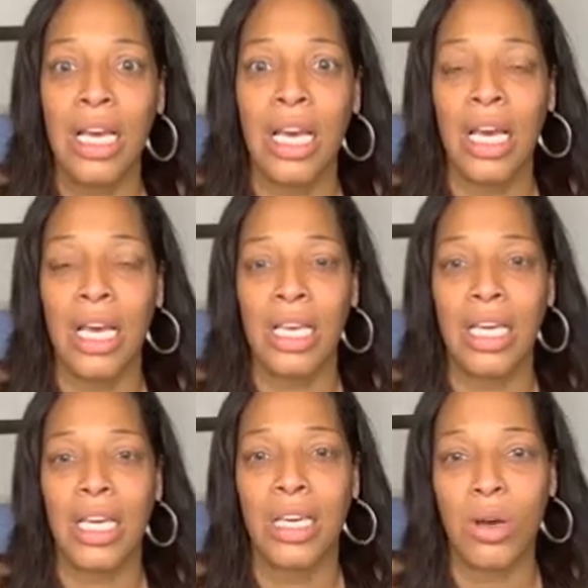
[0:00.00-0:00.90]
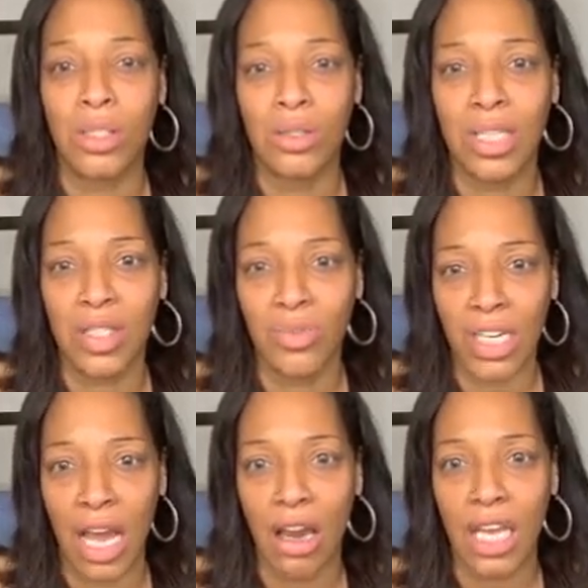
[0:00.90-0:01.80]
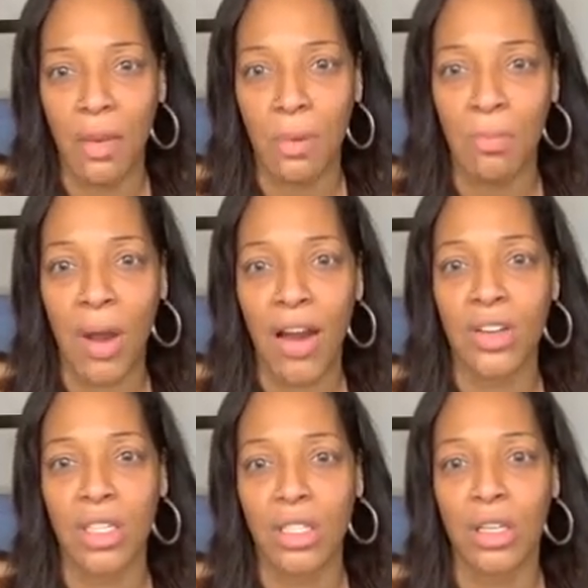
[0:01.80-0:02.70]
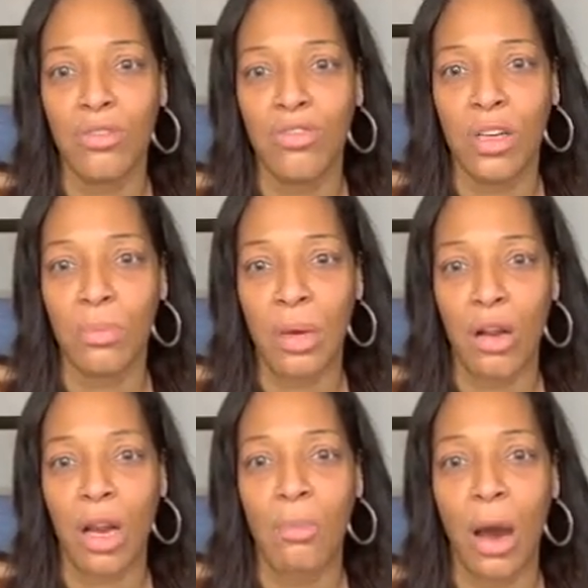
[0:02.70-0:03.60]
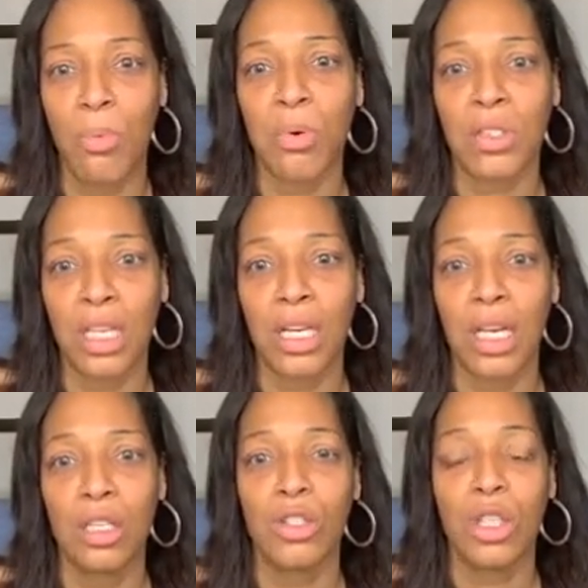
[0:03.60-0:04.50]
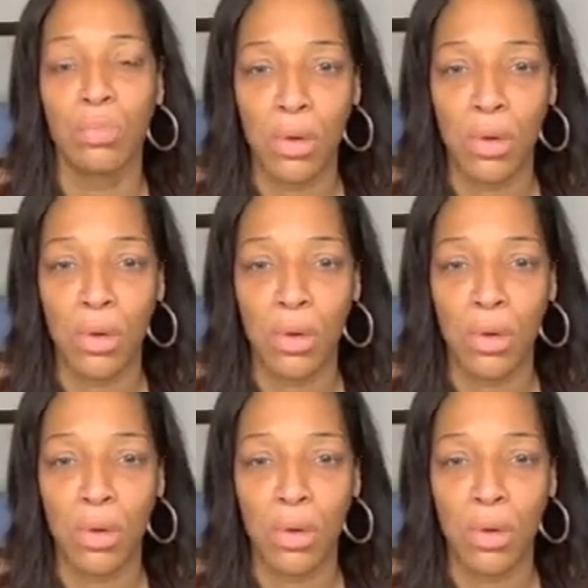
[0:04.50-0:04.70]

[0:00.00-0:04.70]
And King Joseph says, for now, keep it private until you feel better about presenting it to the